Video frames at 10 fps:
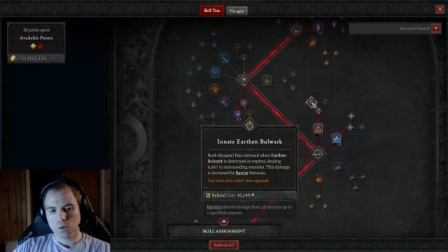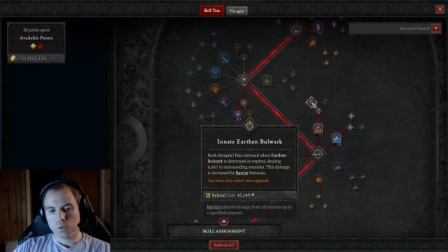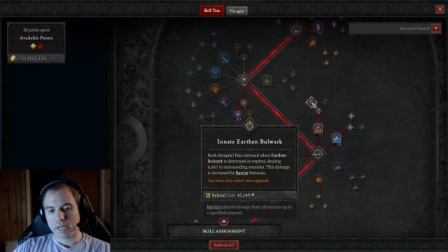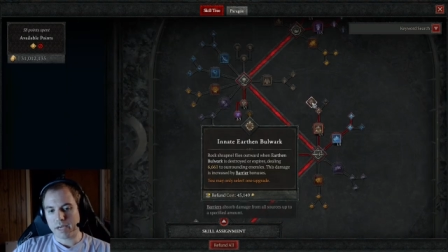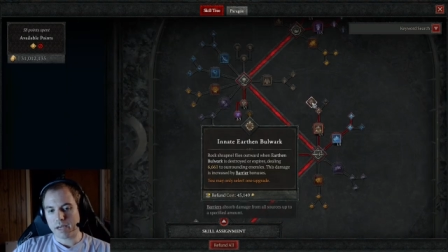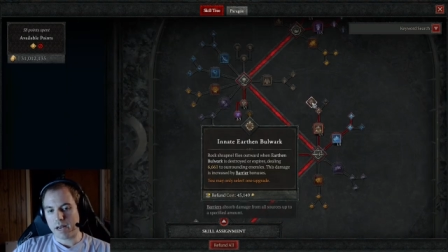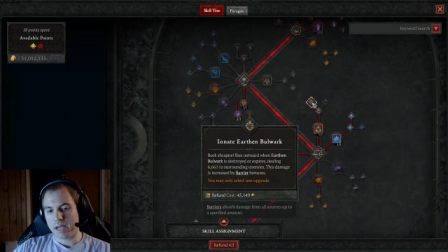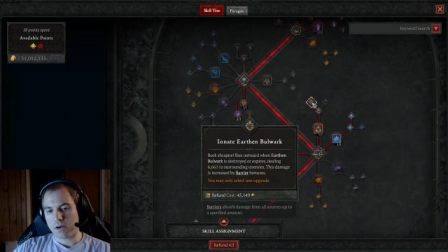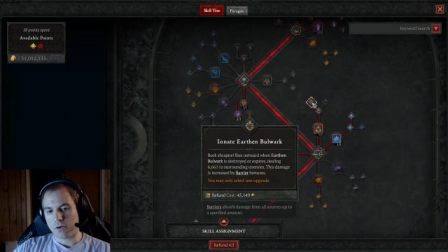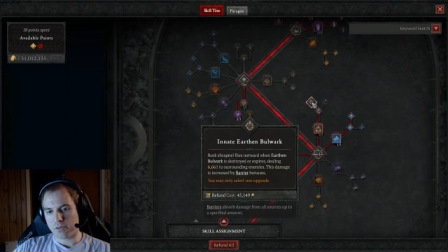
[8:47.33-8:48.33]
We take
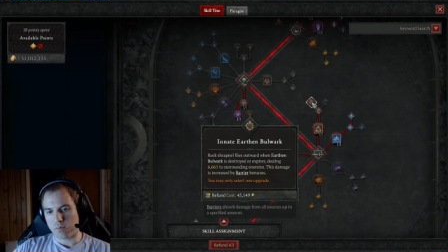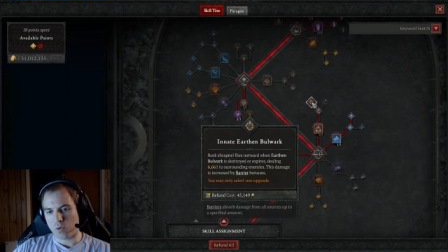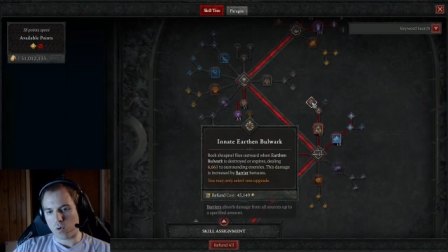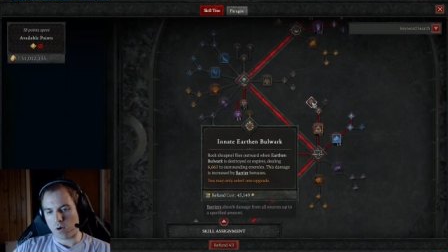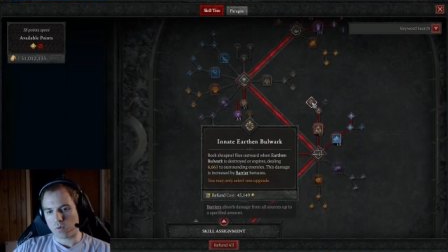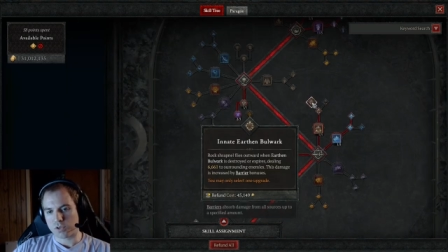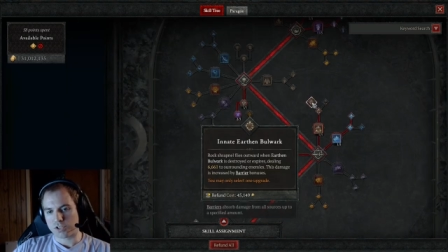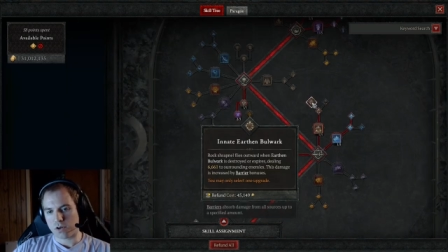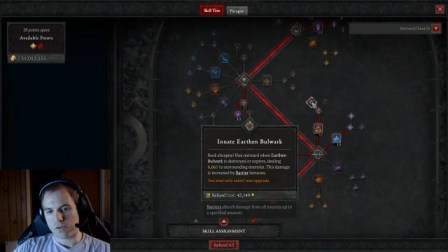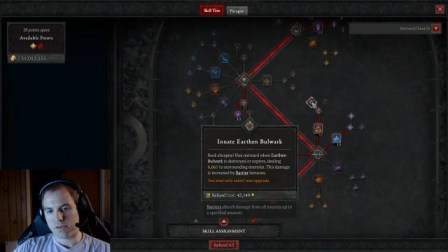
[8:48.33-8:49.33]
innate Earthen Bulwark, which
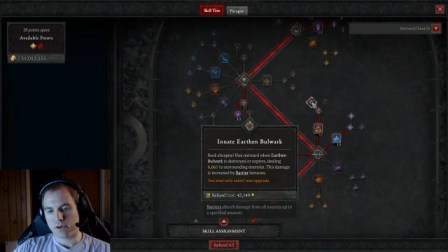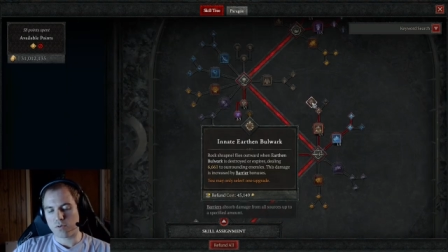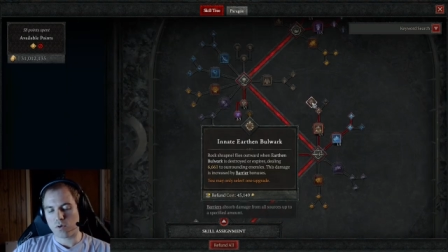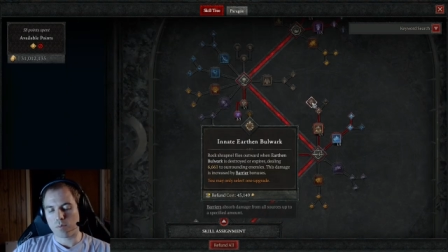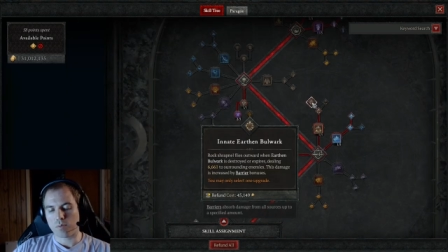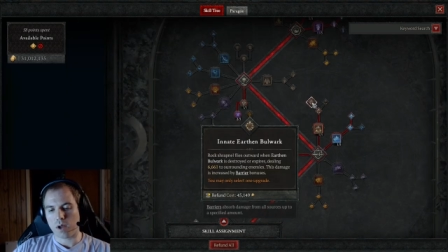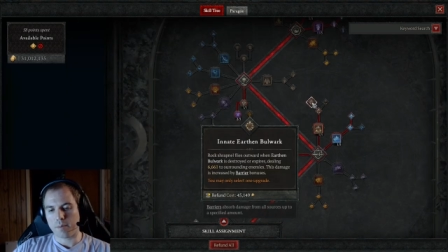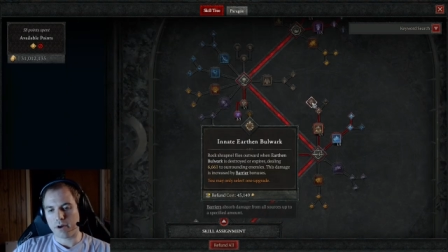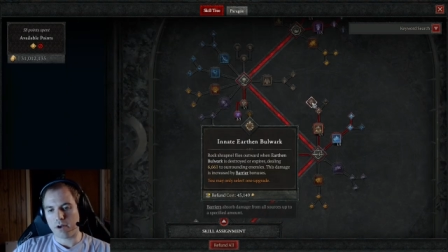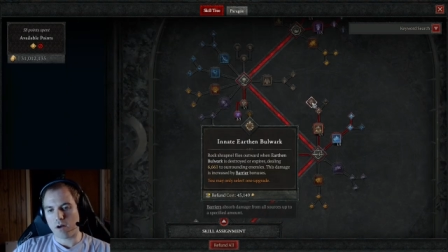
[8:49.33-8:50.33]
turns it into our
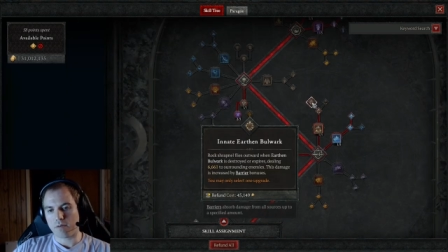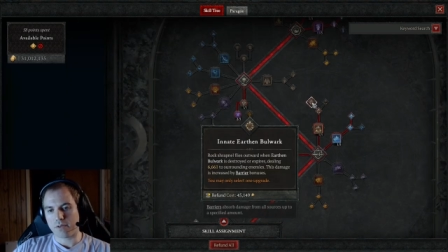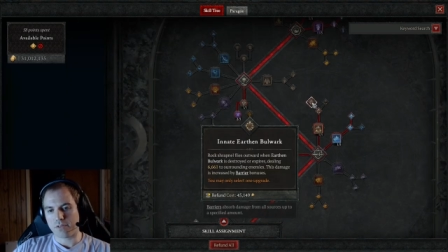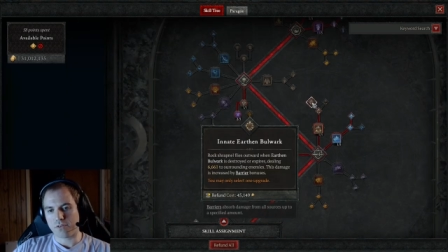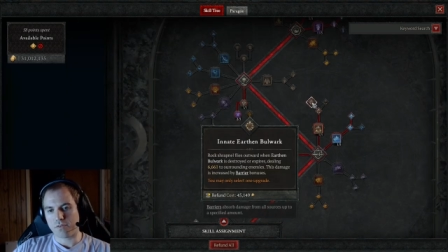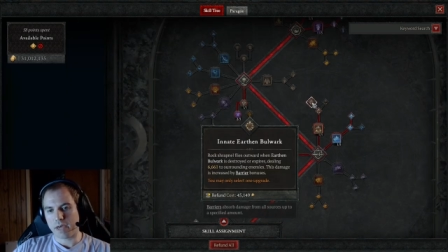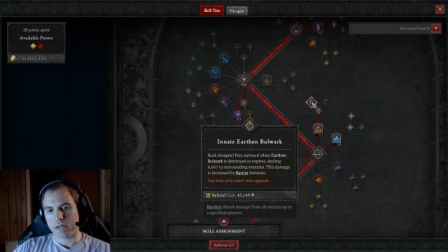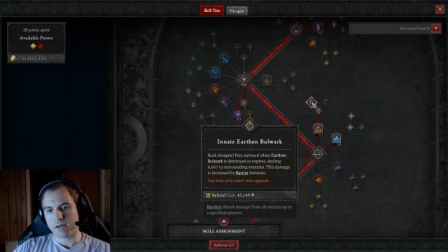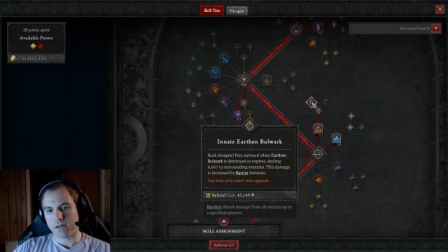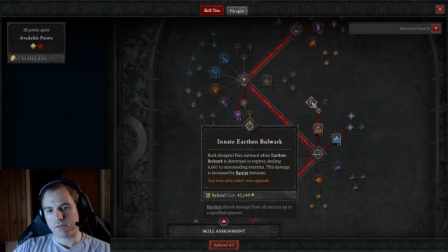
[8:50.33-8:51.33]
primary offensive
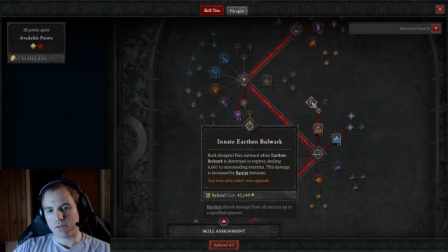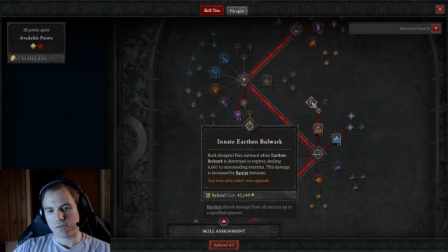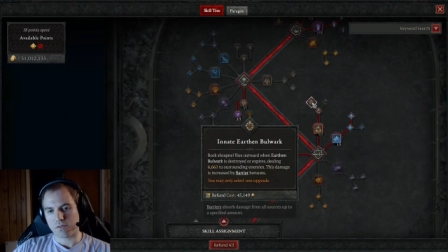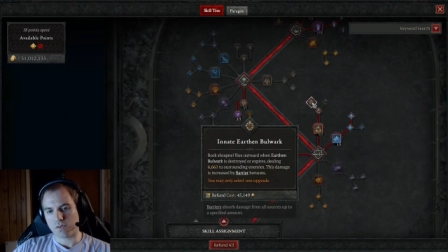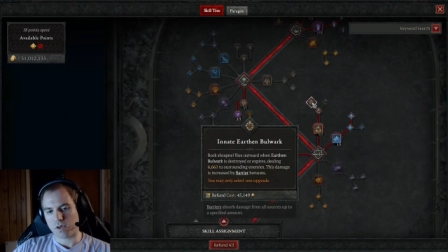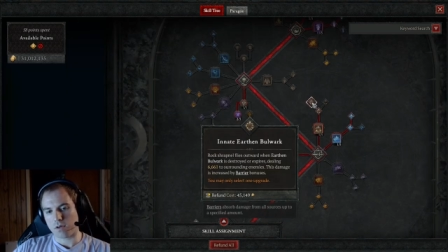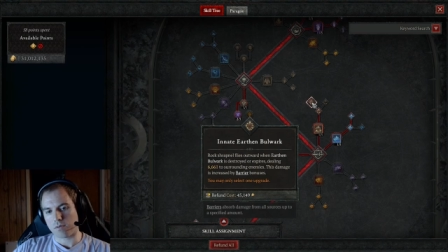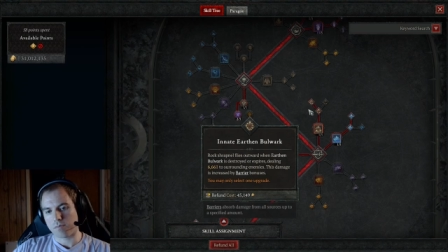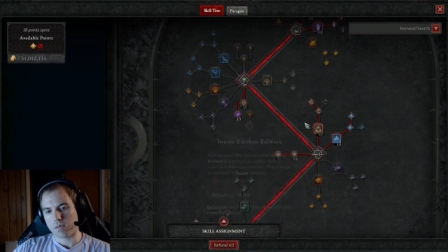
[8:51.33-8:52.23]
and defensive skill.